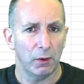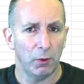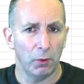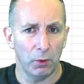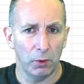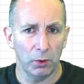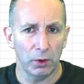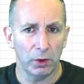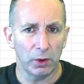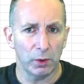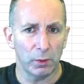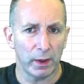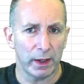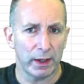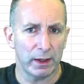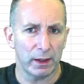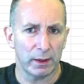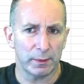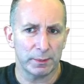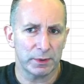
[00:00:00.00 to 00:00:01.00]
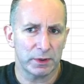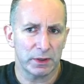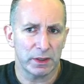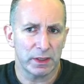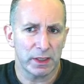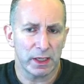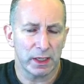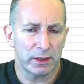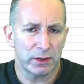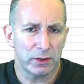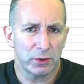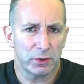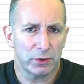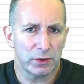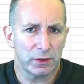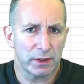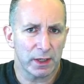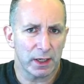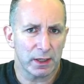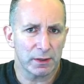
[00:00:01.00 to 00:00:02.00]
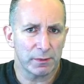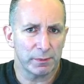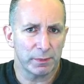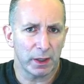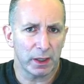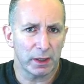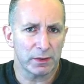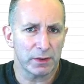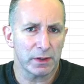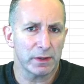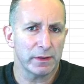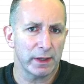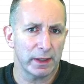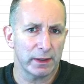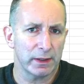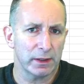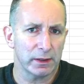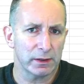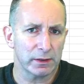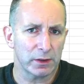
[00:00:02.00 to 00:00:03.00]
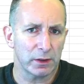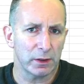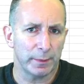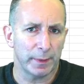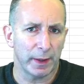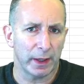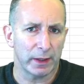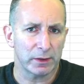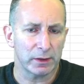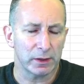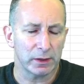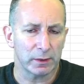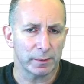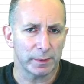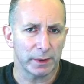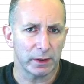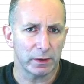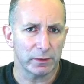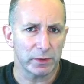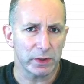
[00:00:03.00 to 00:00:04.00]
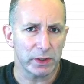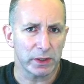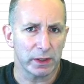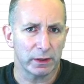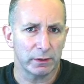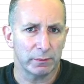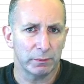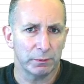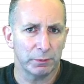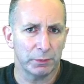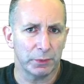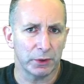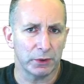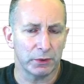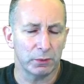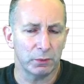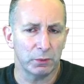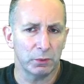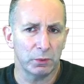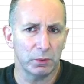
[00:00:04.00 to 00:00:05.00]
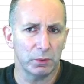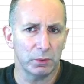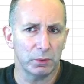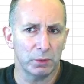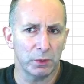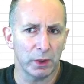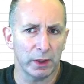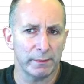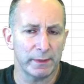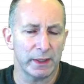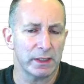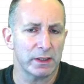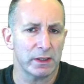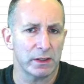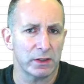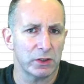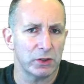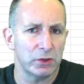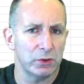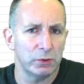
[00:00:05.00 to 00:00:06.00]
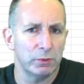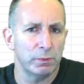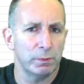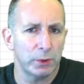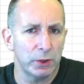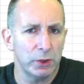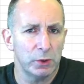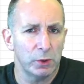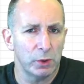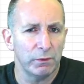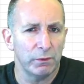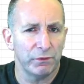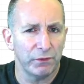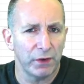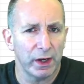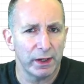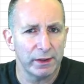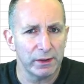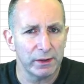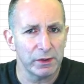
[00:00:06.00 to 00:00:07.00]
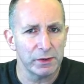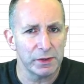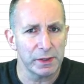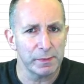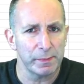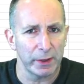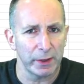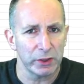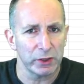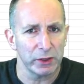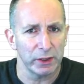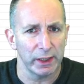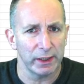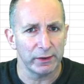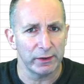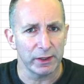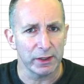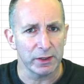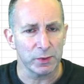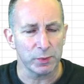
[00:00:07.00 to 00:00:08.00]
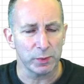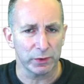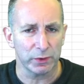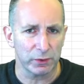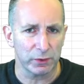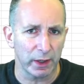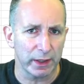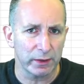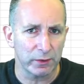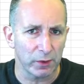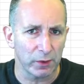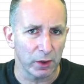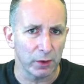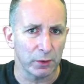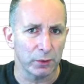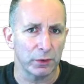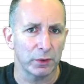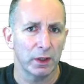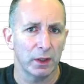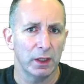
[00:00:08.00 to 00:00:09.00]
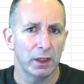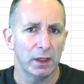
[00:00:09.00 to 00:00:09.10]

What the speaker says: all the way up to, say, £200,000, and then they'll top out a little bit, obviously. But what it means is you can find those special areas with great growth,